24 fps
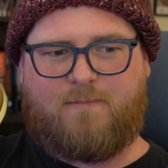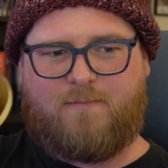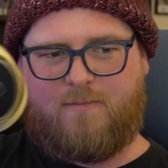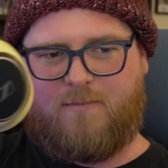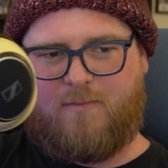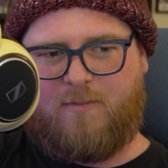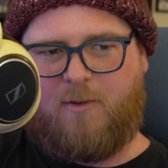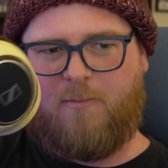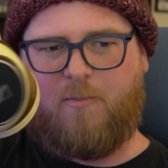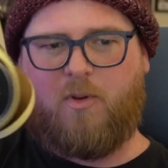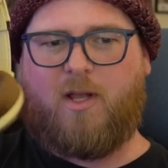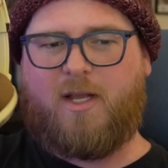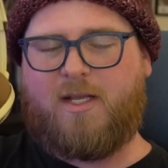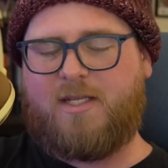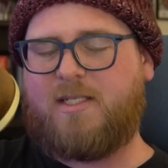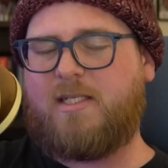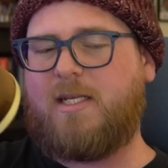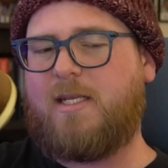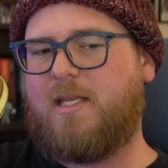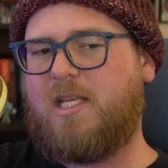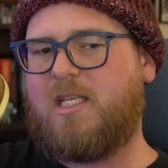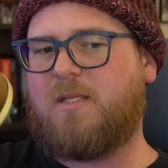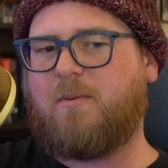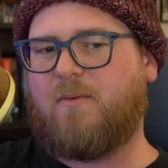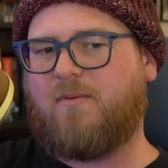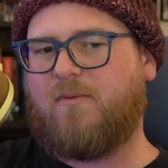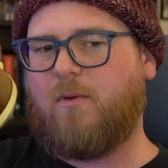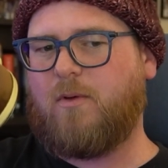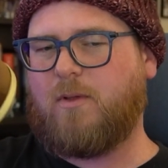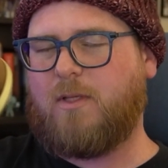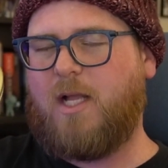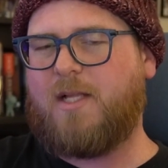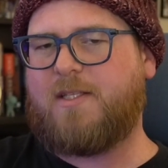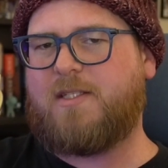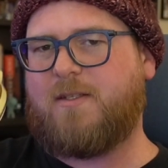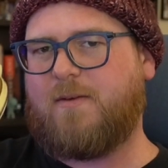You've probably seen these before.
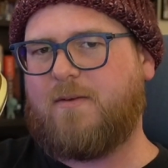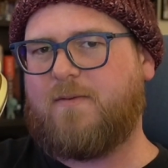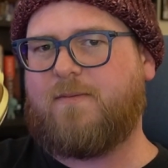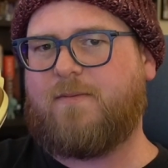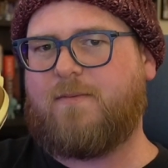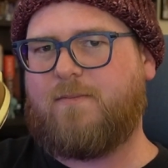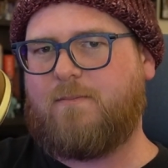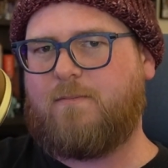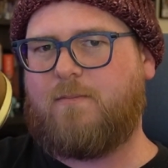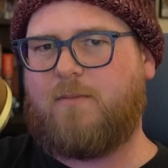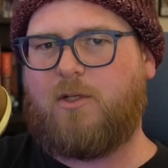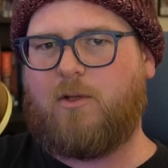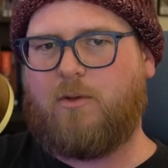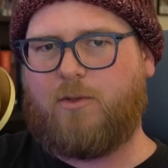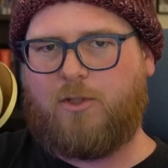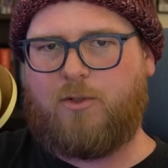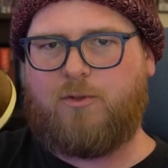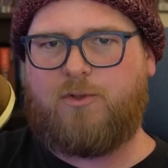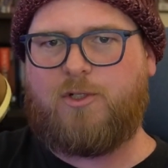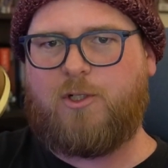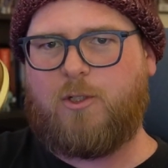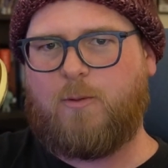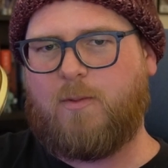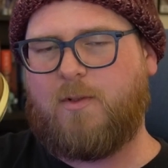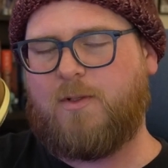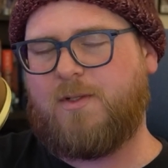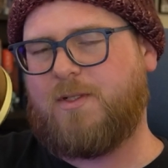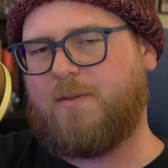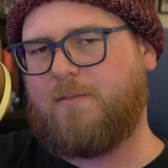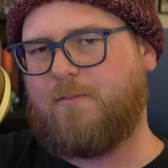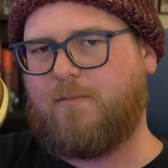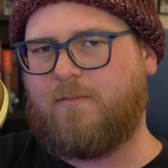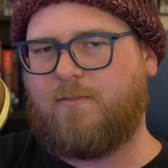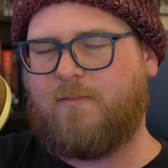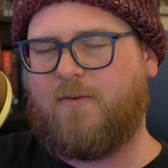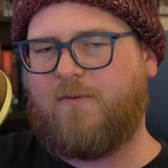Lots of, you know, YouTubers
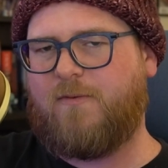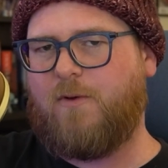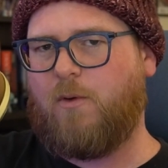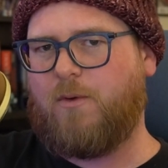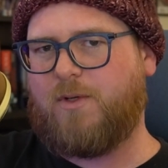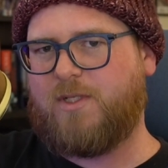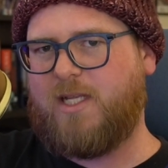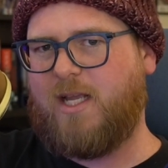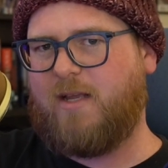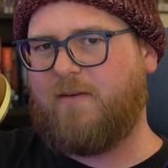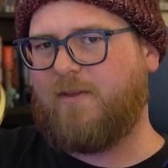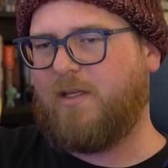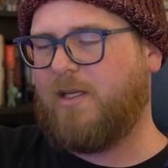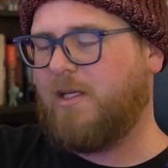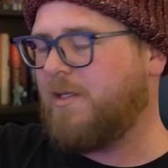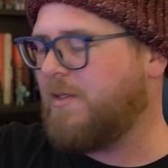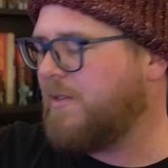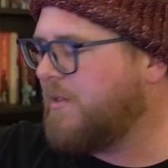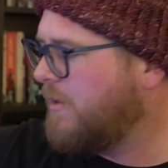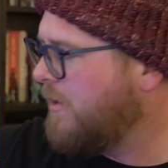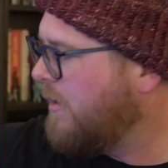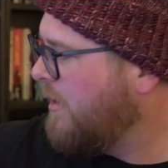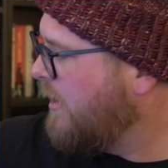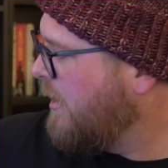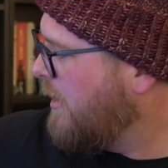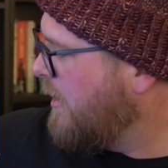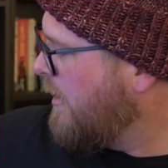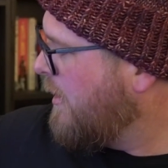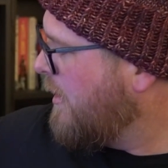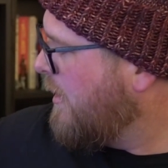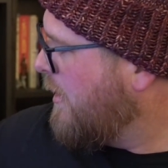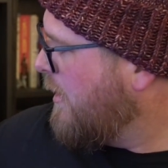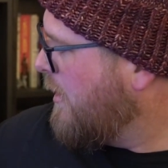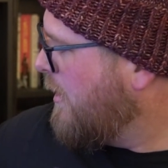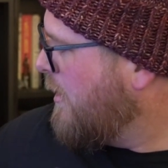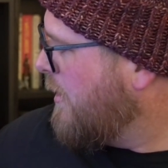and folks have these.
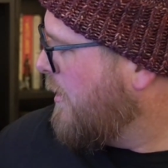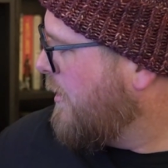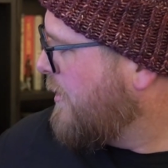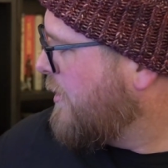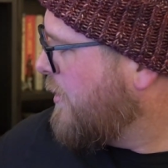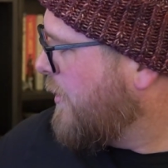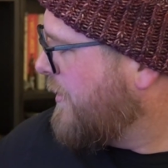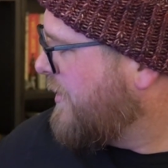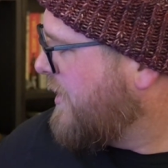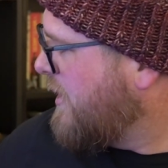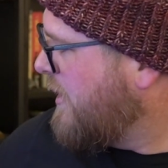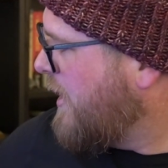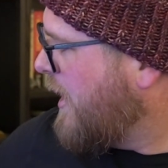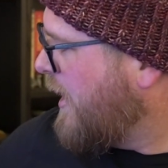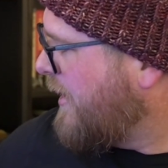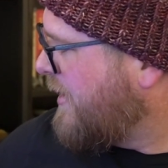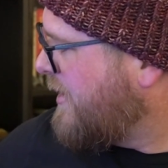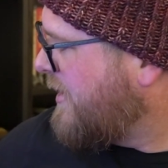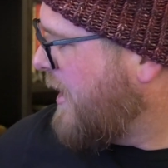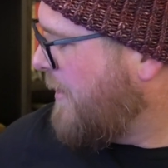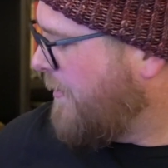So it's in that same